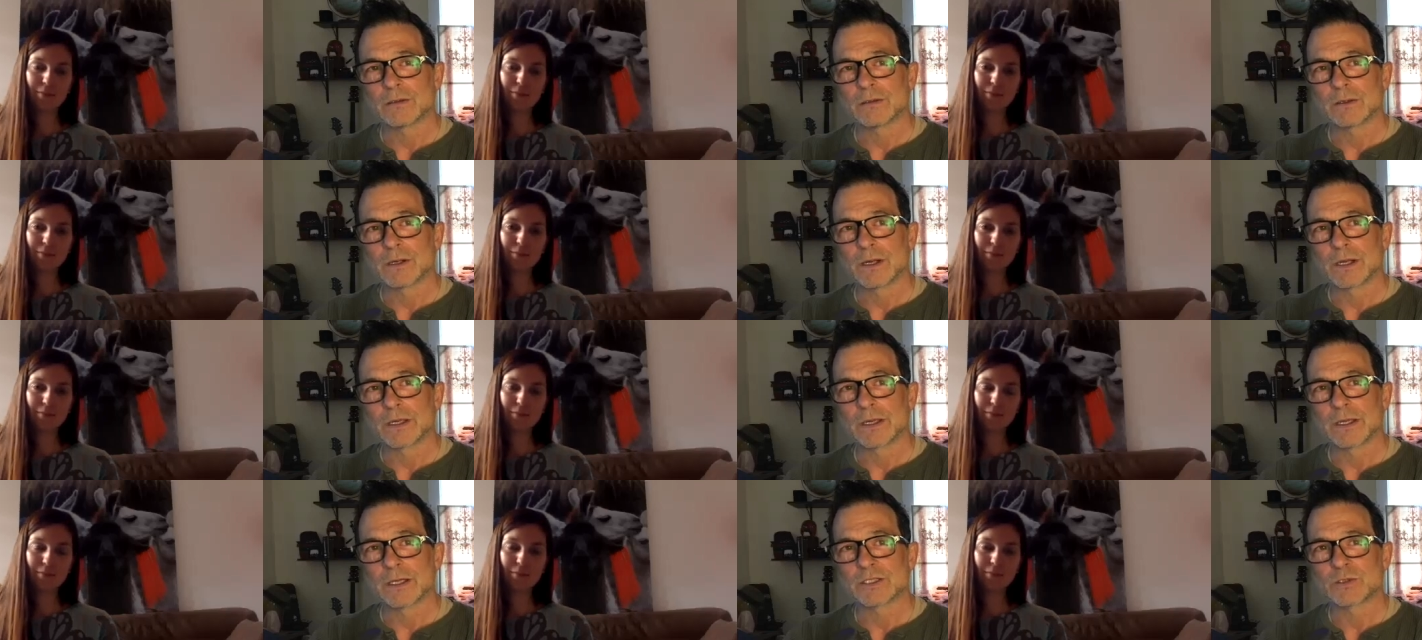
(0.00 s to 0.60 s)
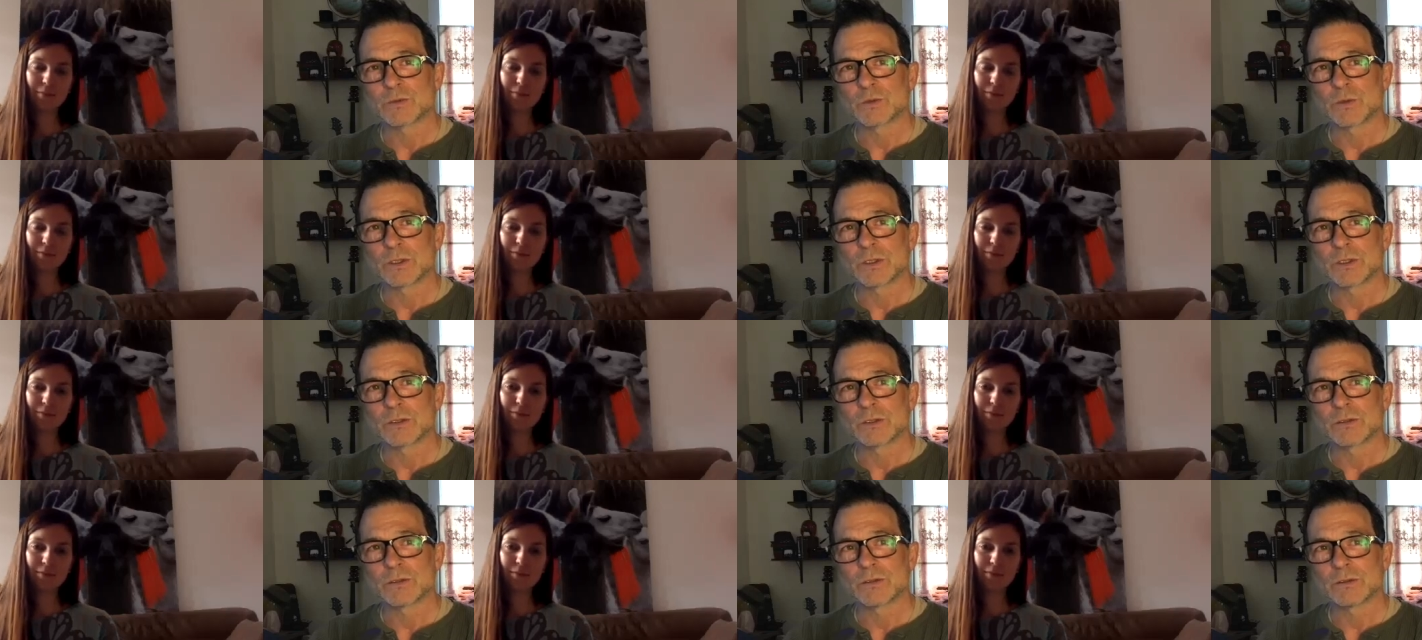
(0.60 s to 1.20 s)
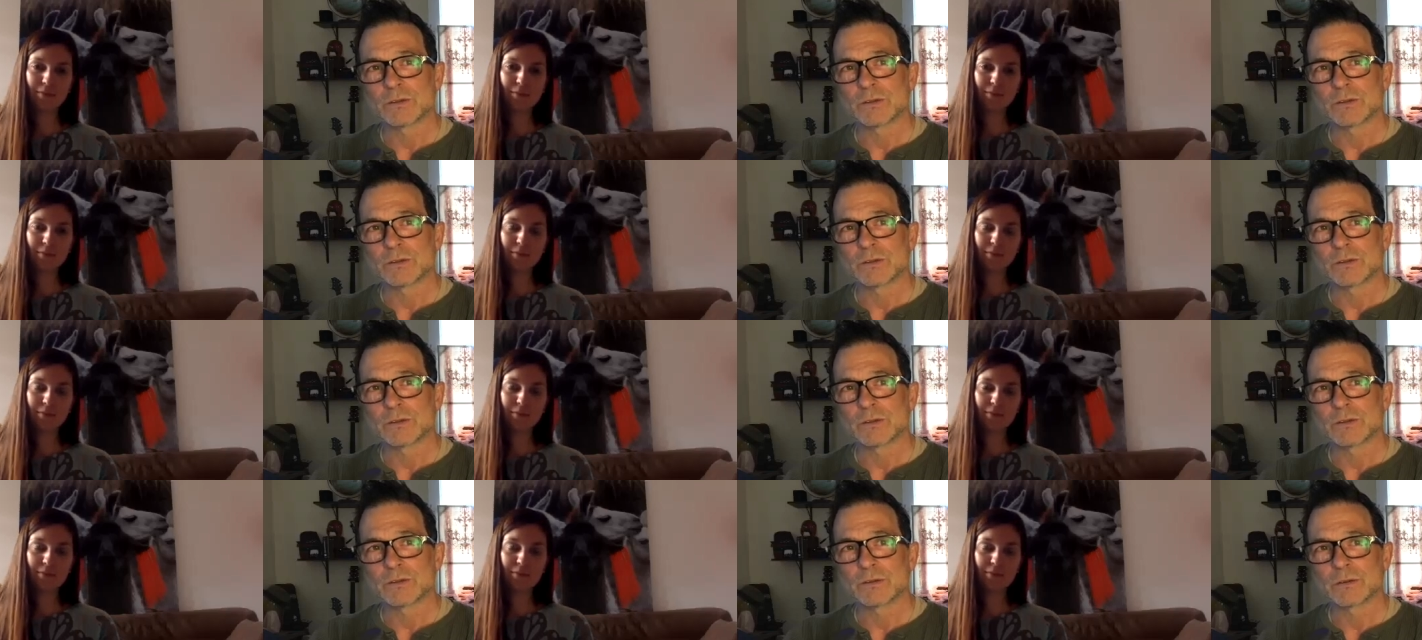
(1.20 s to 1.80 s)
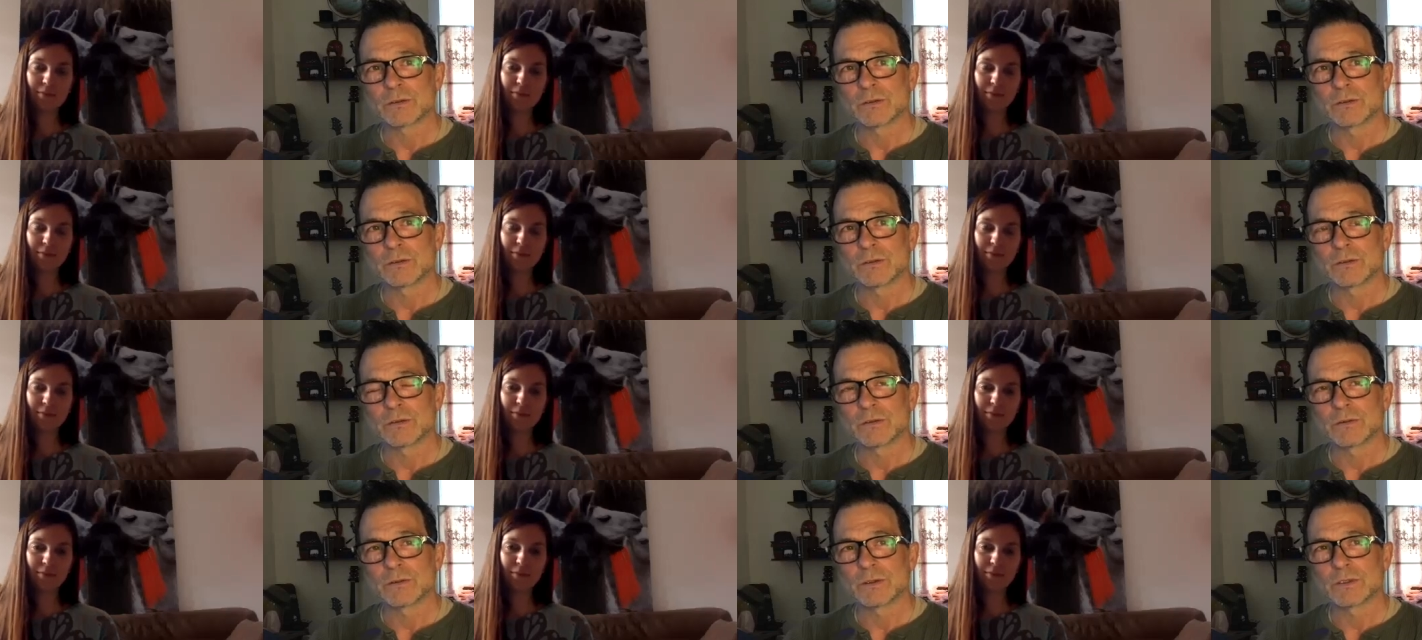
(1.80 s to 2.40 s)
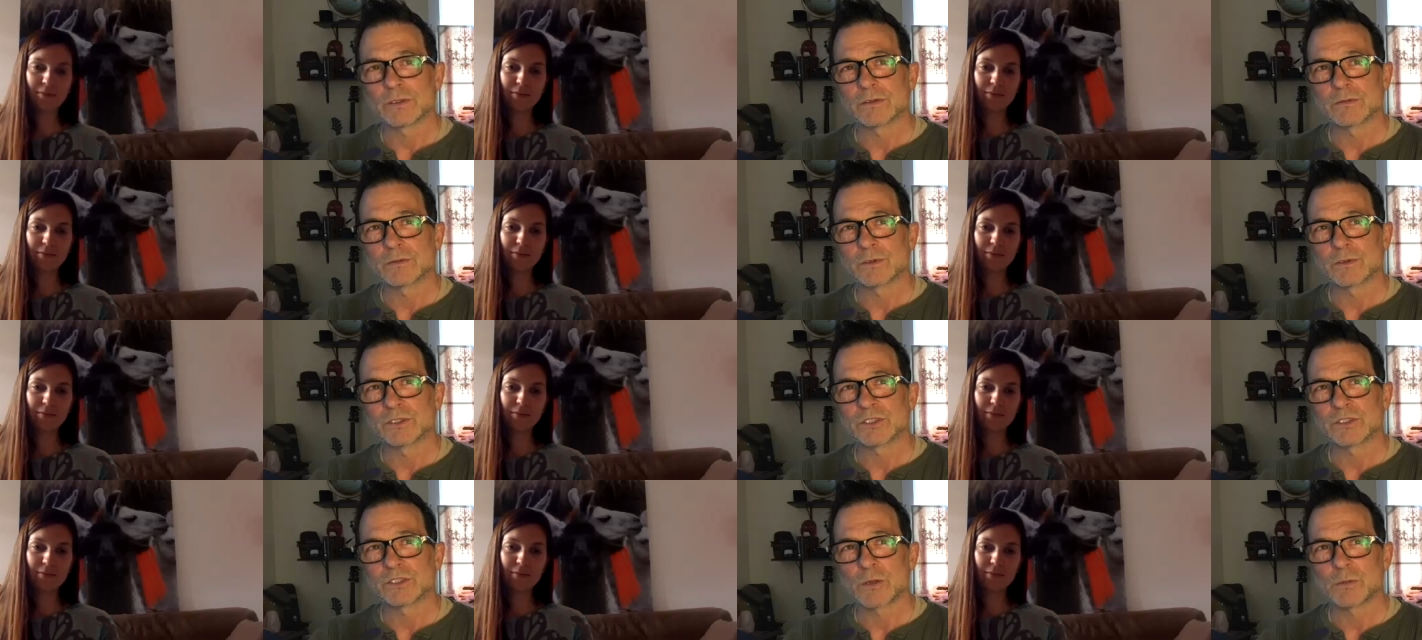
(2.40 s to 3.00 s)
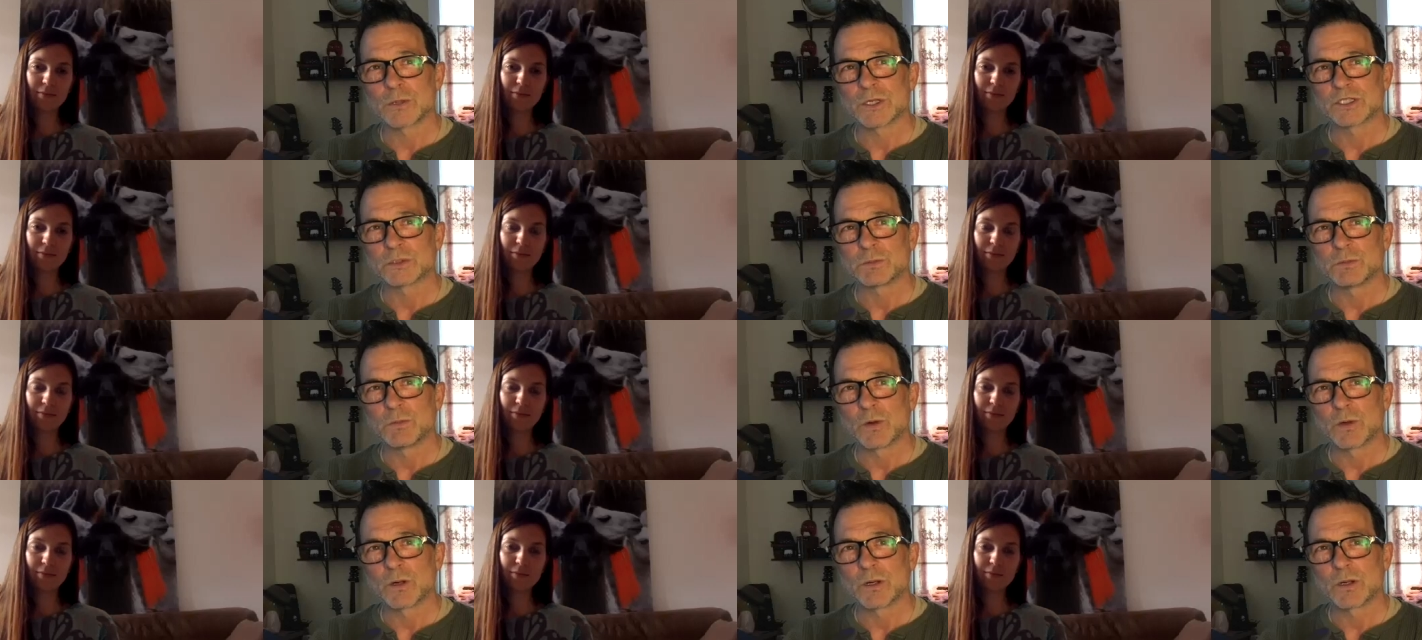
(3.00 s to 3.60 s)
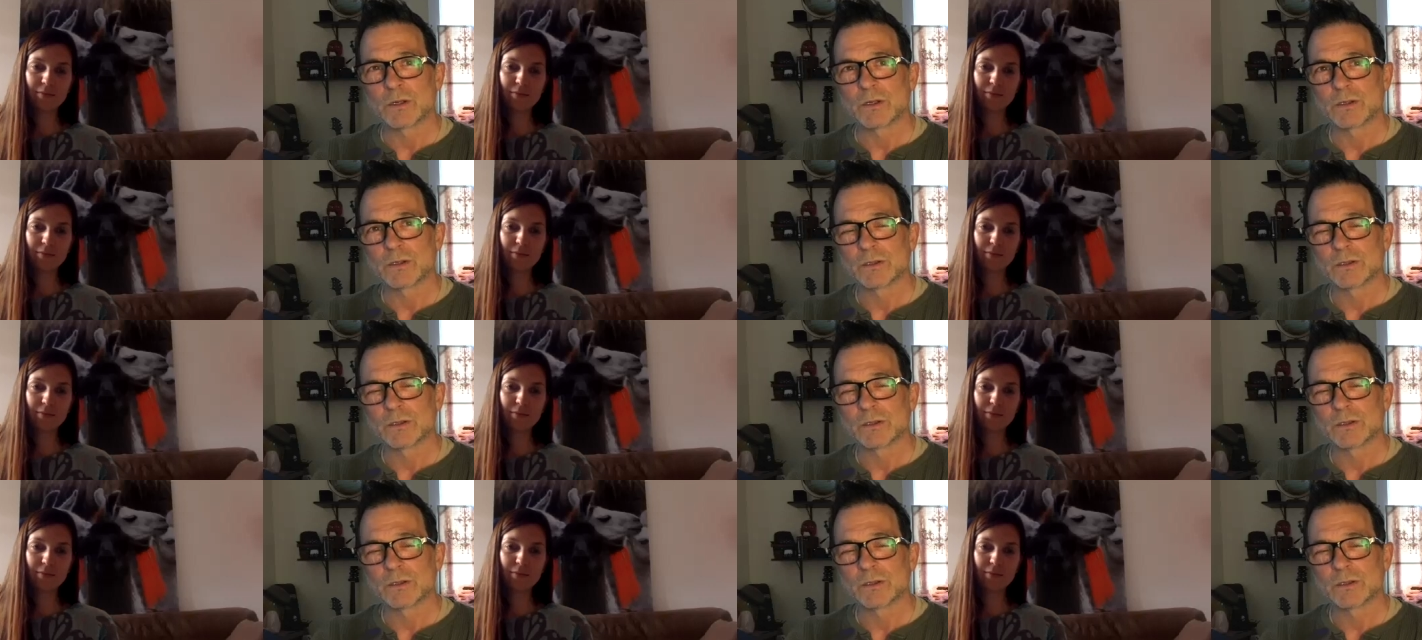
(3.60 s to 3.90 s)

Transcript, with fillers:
Speaker 1: I guess we're we're we're so much more